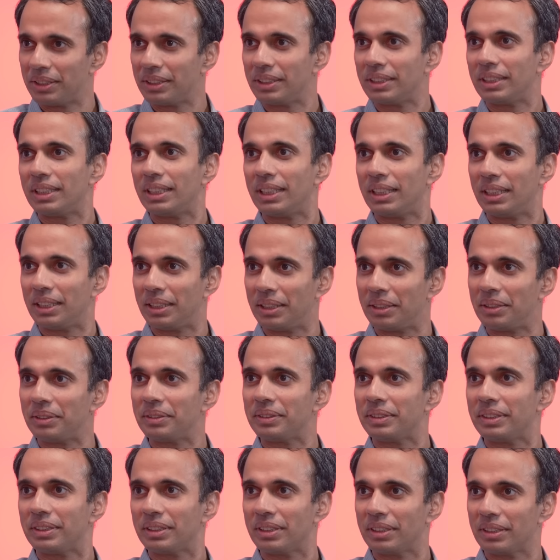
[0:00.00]
That's right.
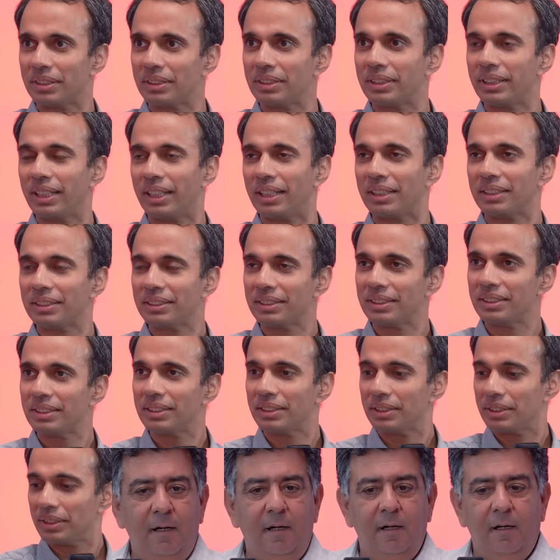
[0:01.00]
So,
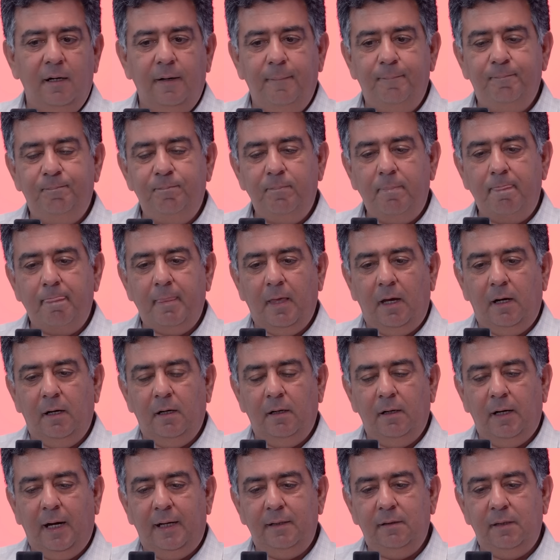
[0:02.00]

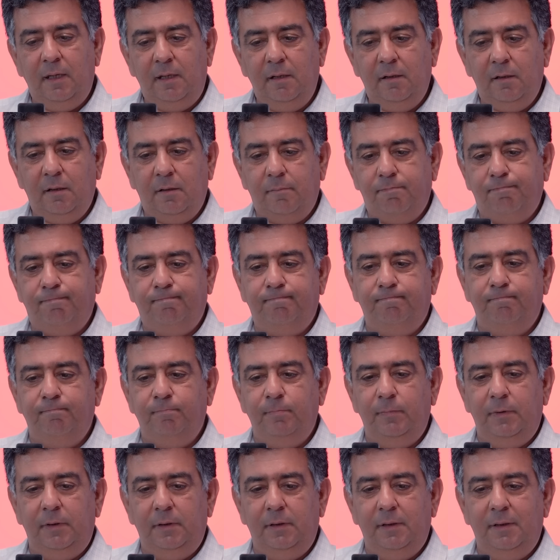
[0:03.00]
I think
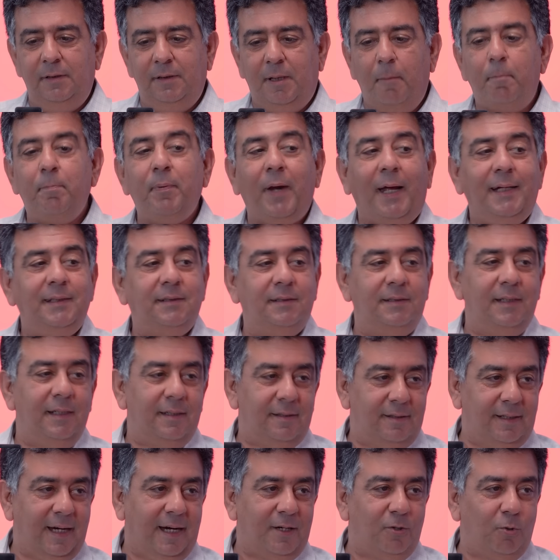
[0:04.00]
they priced
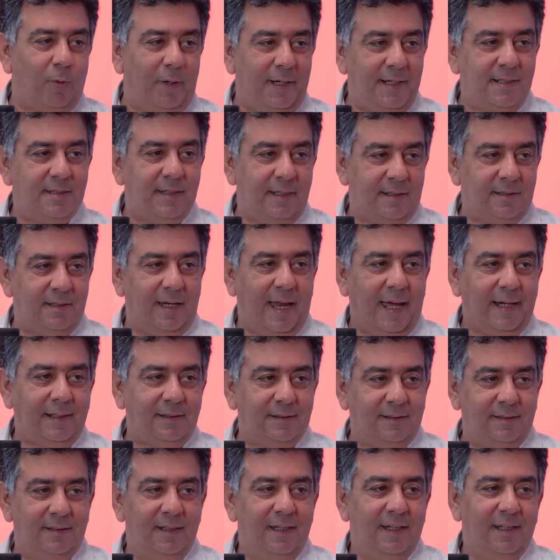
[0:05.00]
it at 26
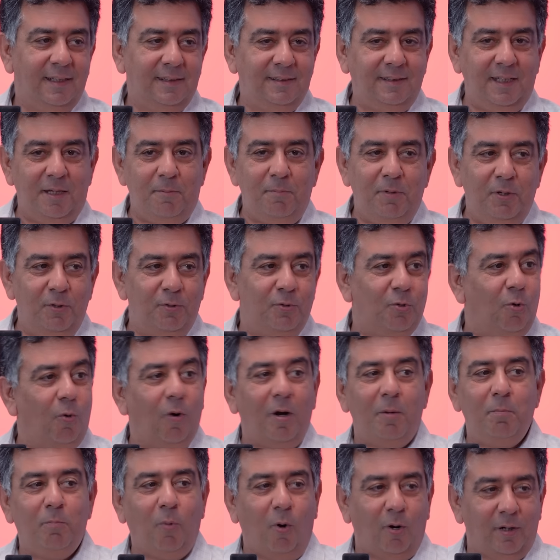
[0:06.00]
lakhs. CBU, no
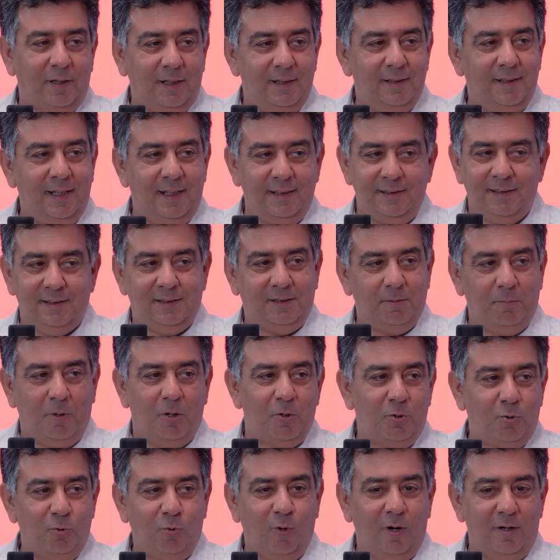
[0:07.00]
one bought it then, just
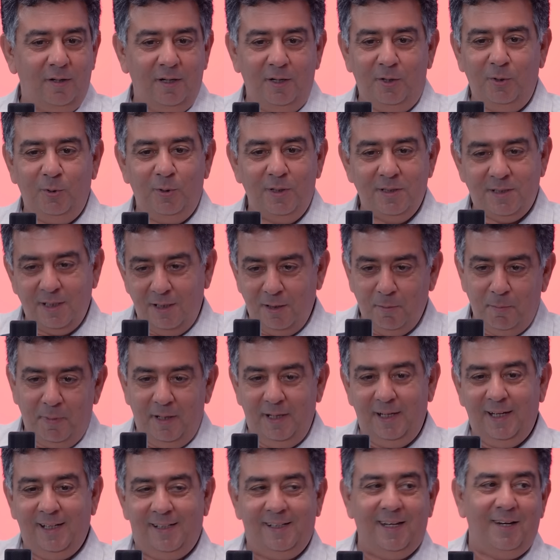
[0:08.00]
about 200 units. At the
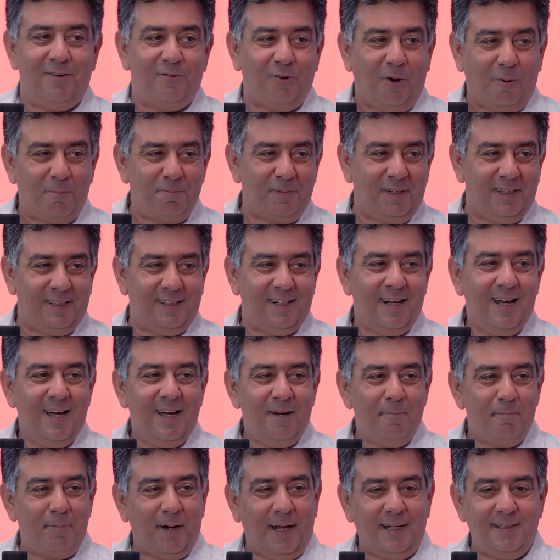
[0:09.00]
minute they dropped it,
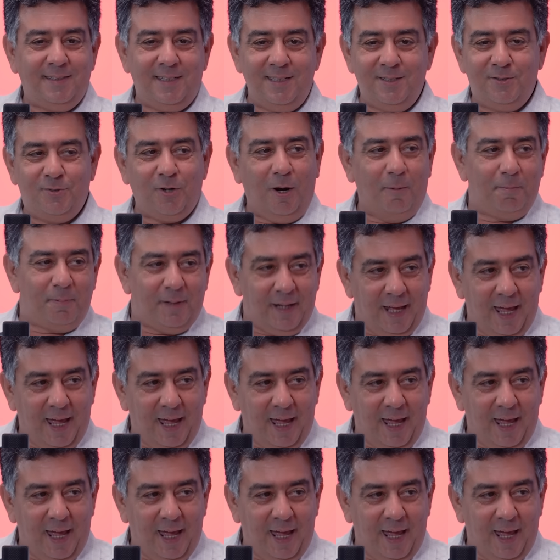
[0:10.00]
prices dropped,